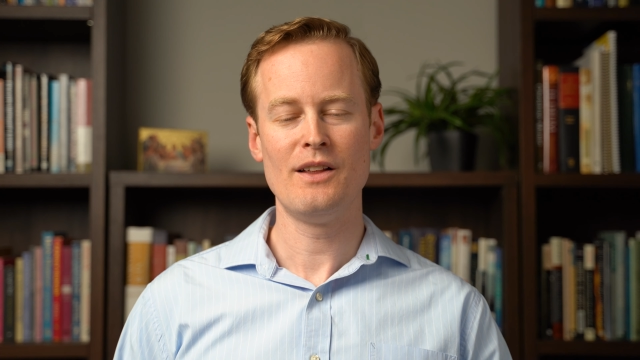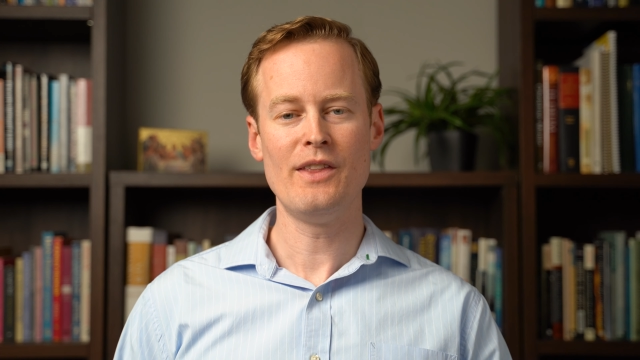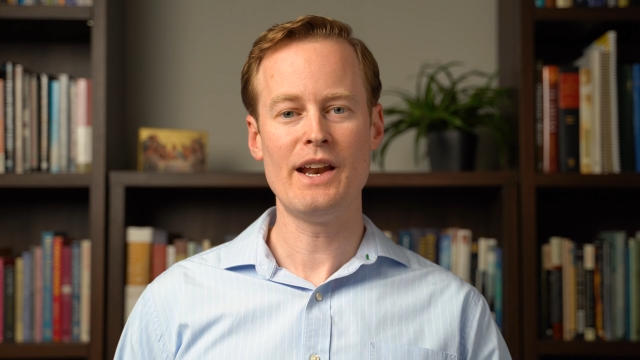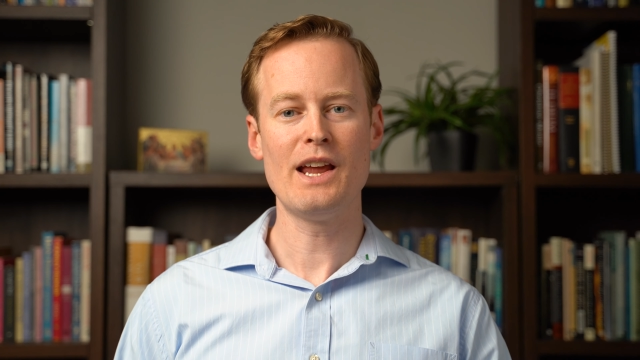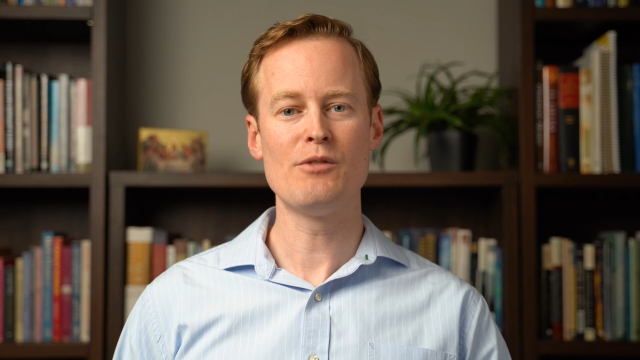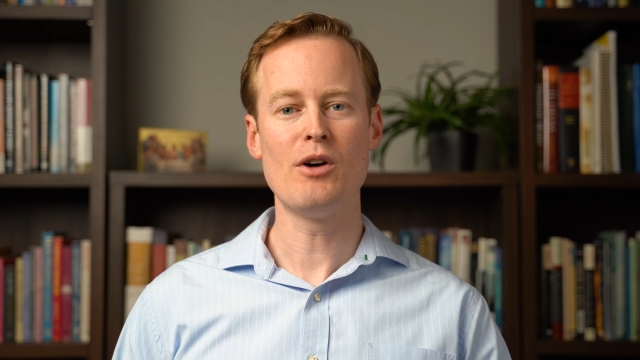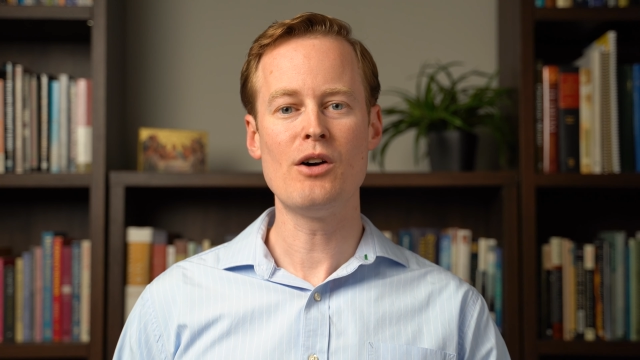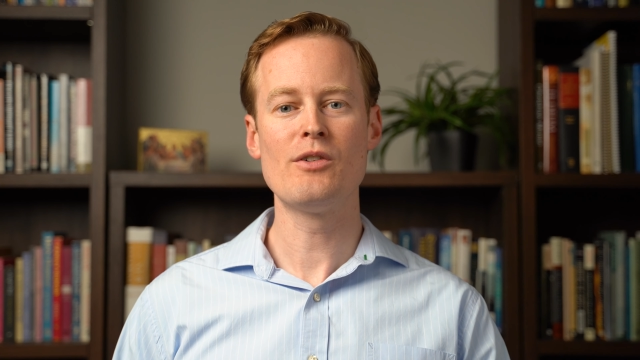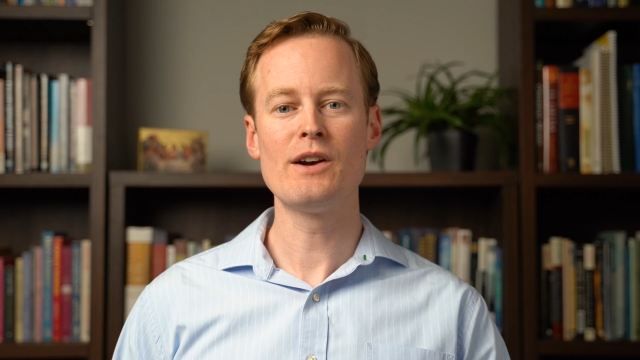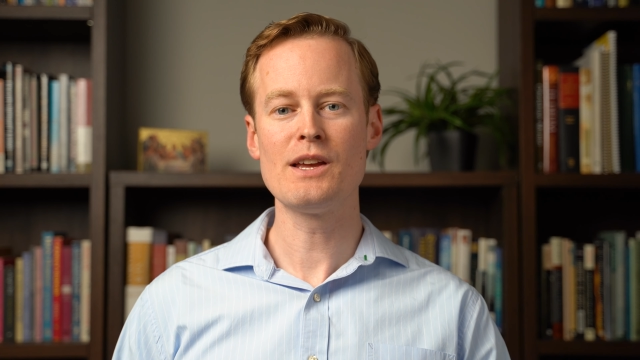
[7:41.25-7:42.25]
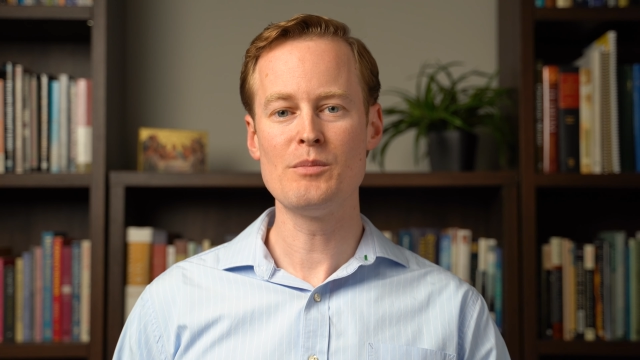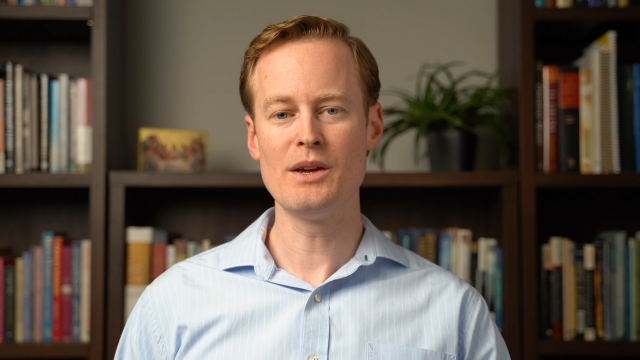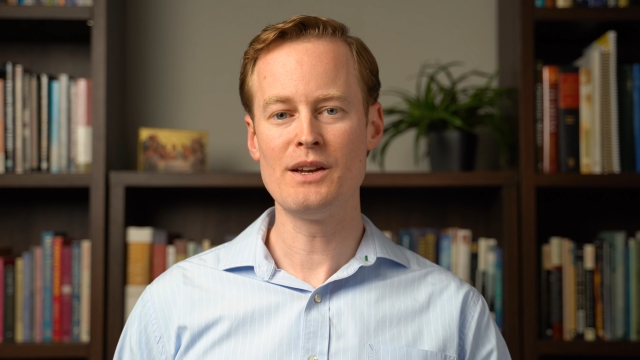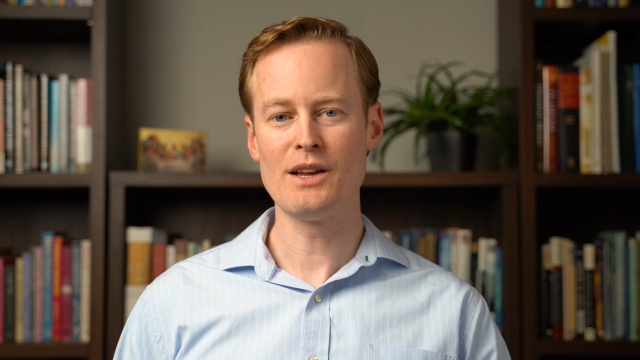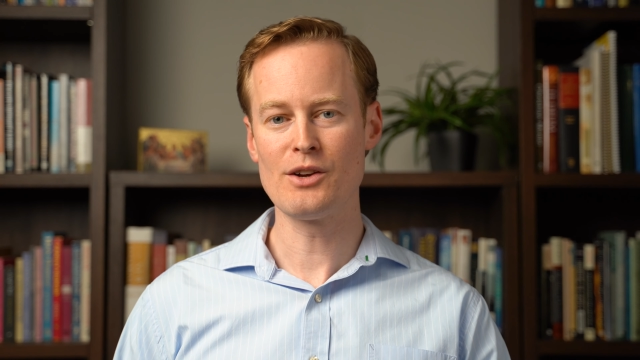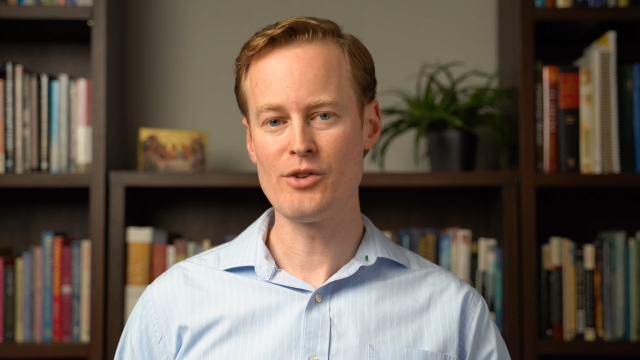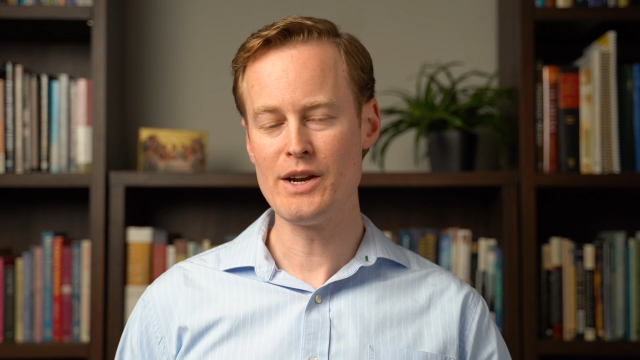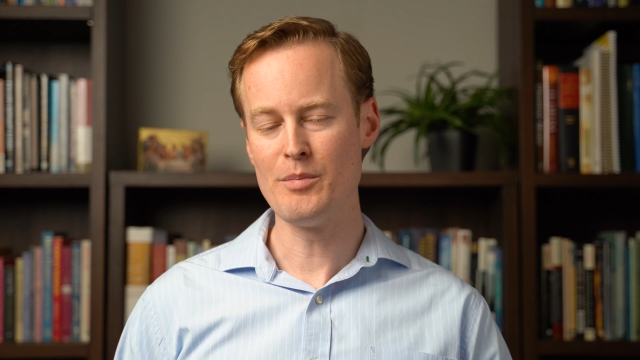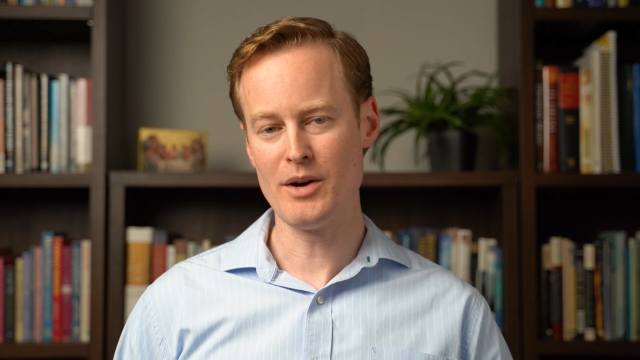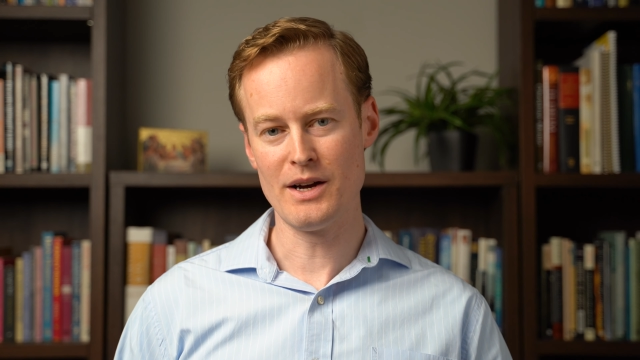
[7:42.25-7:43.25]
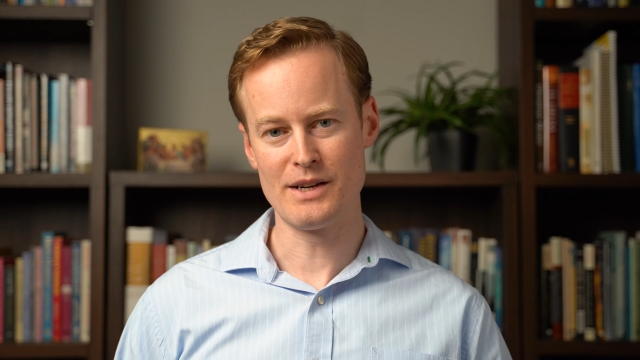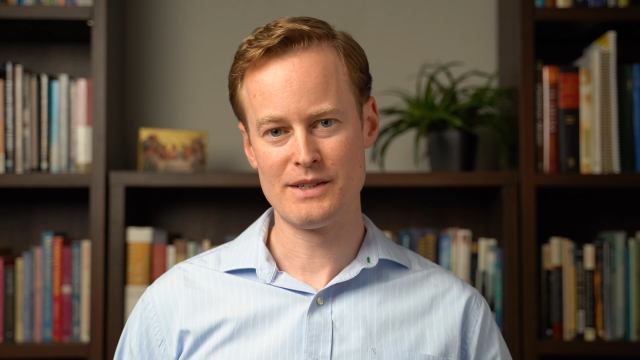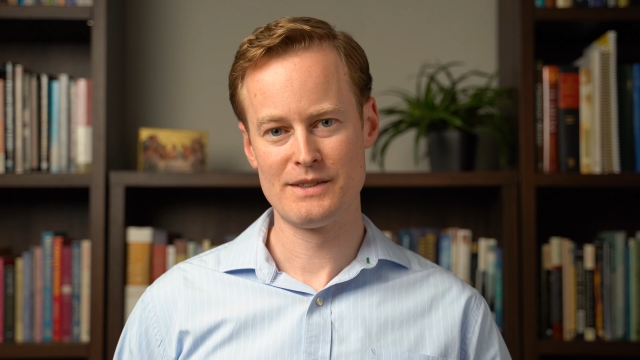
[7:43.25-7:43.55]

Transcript: that have already been agreed upon.